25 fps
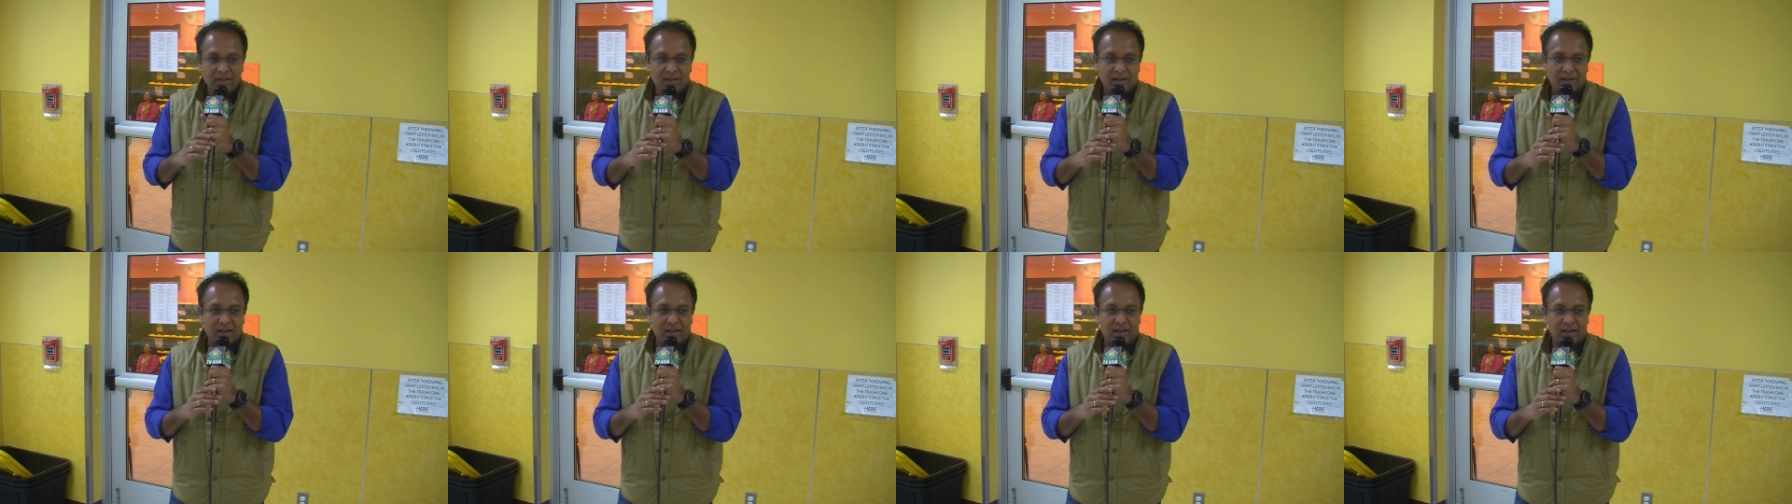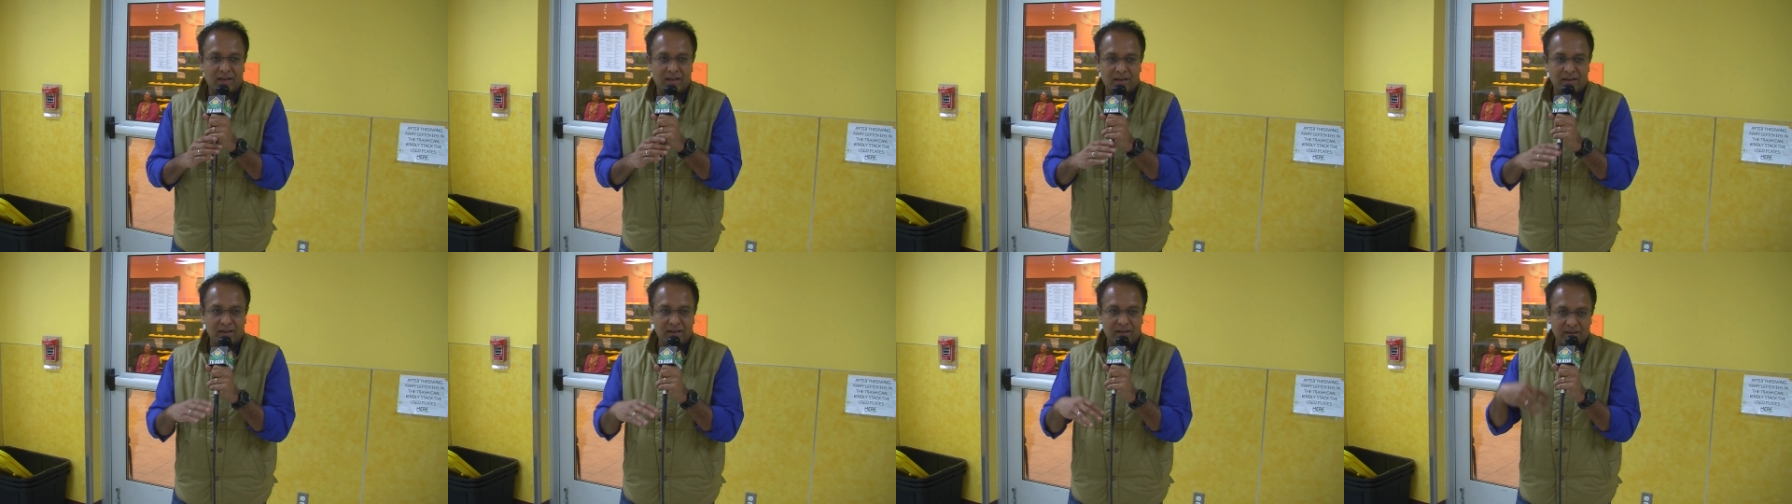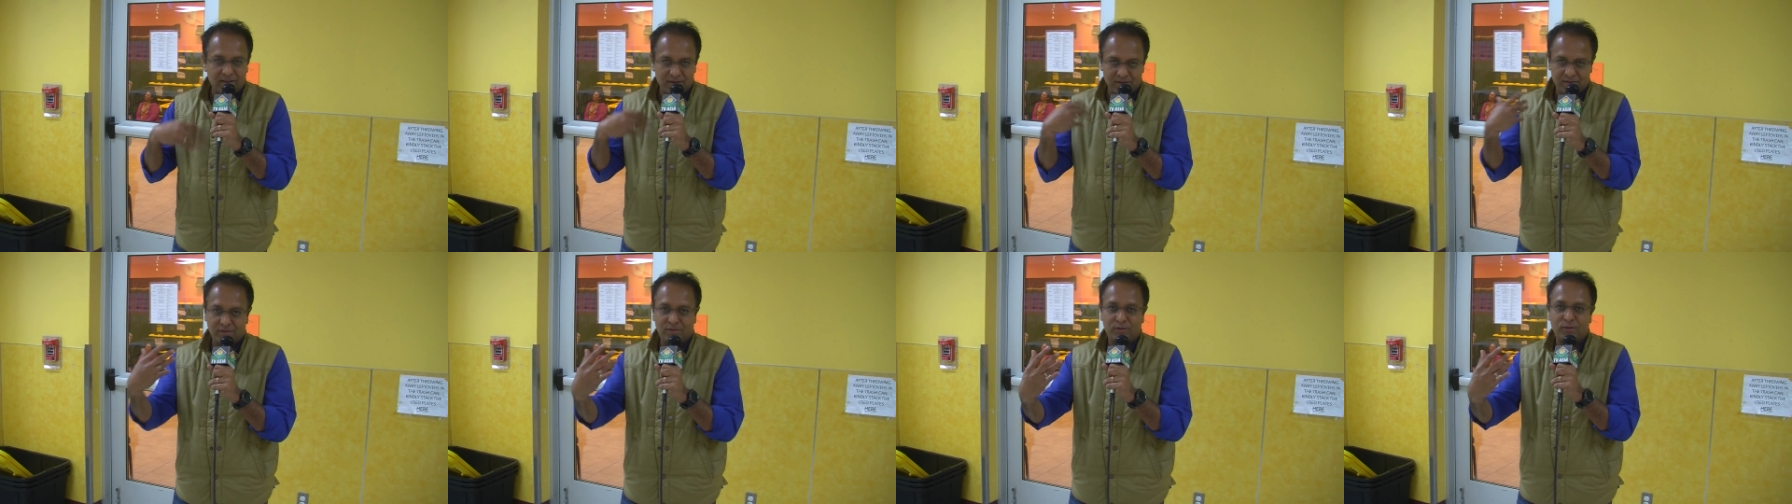
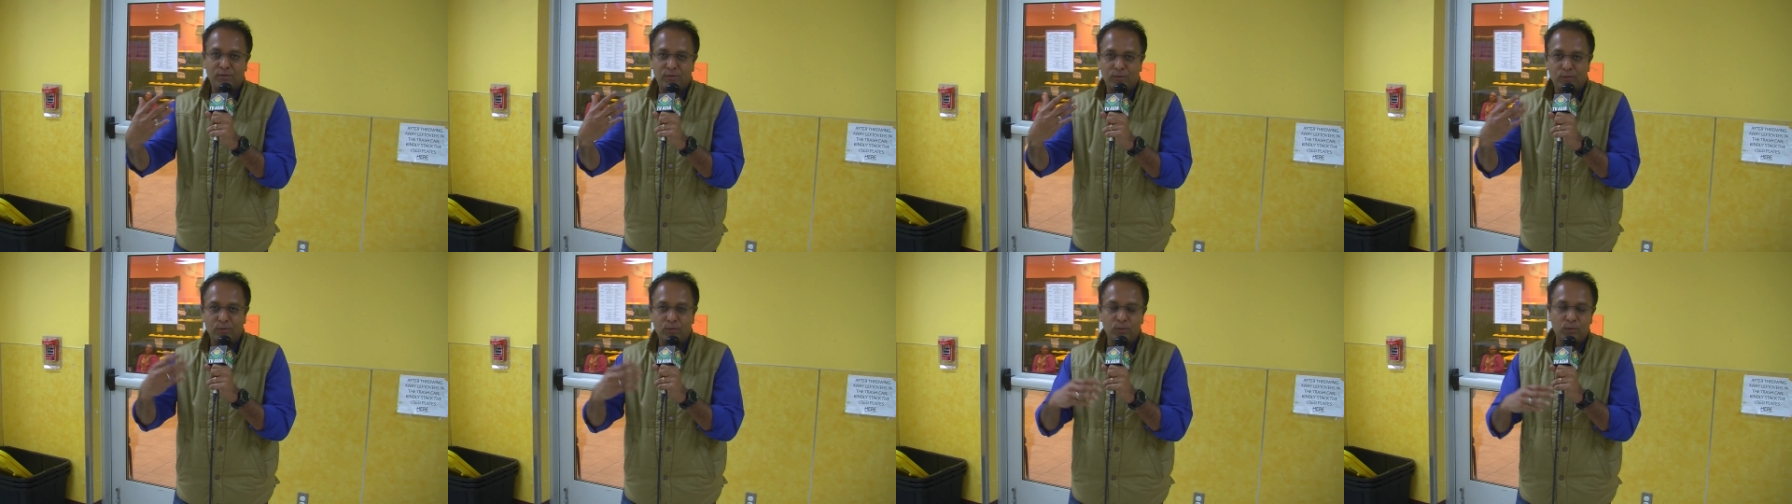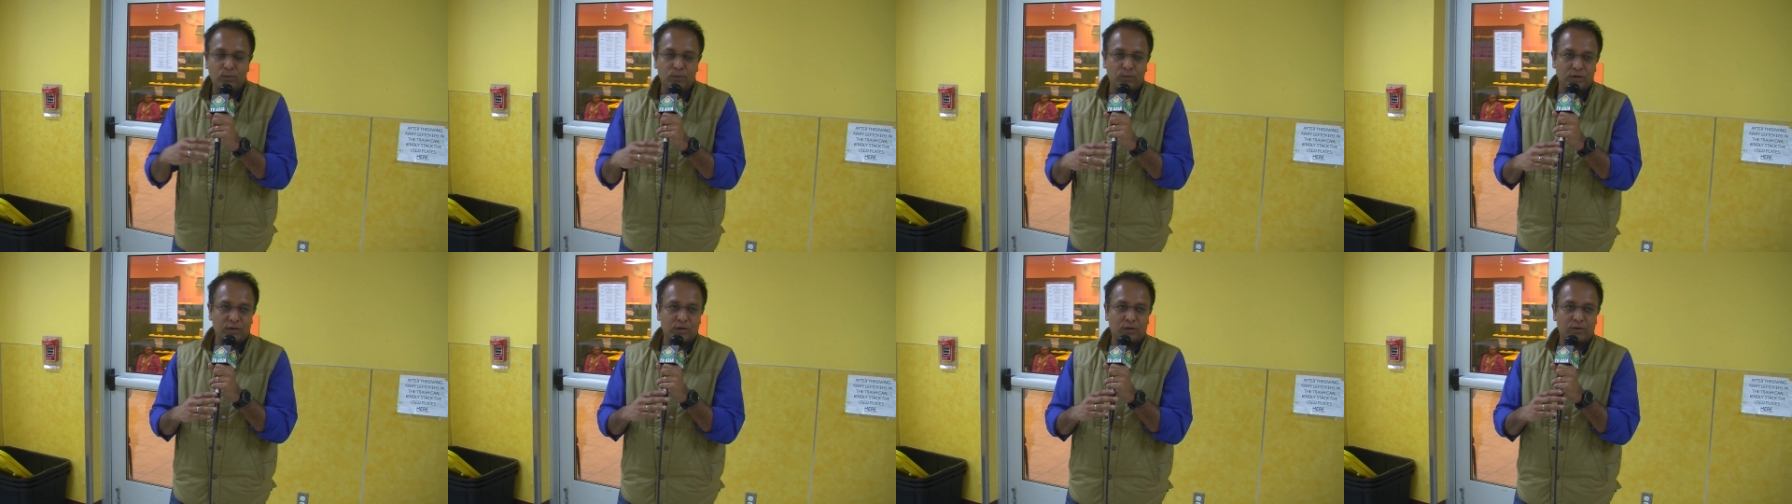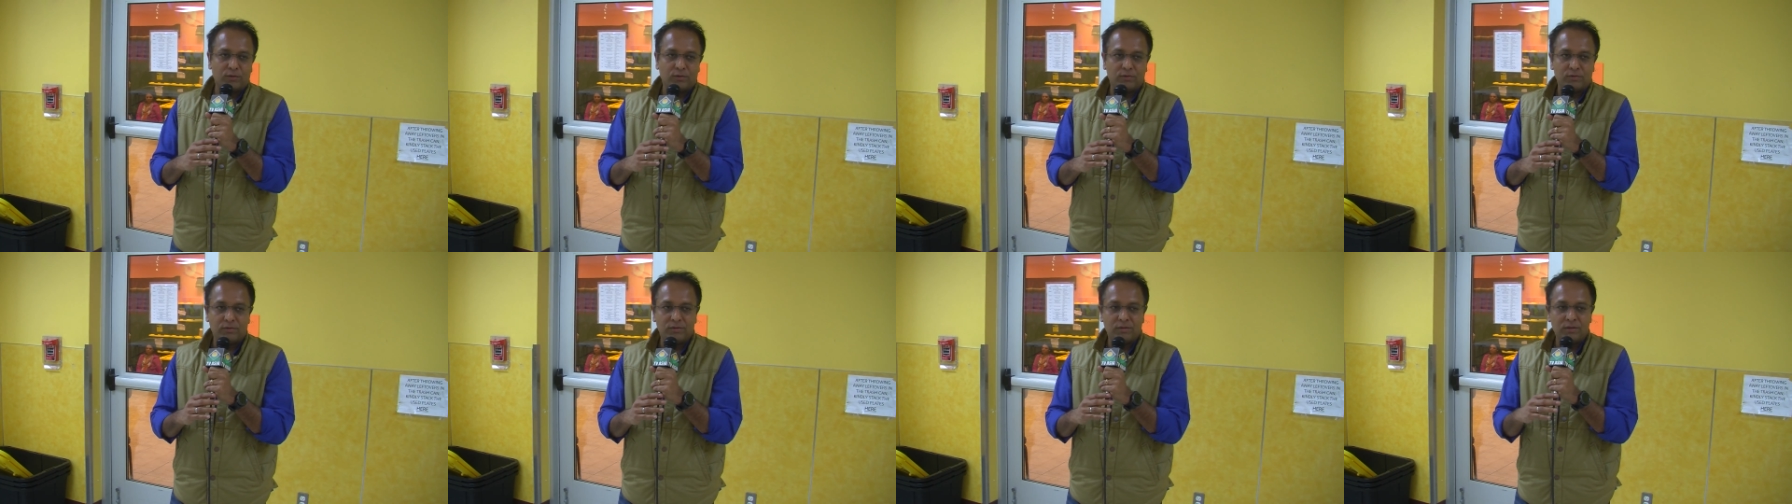to, you
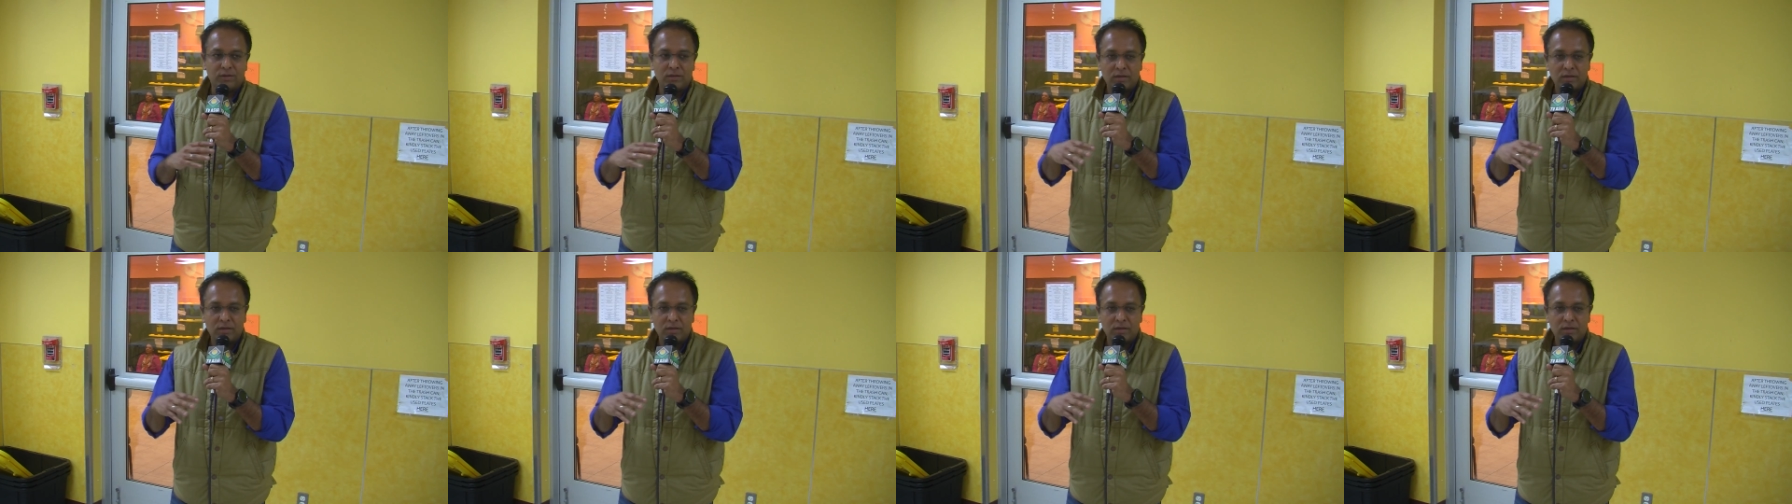know,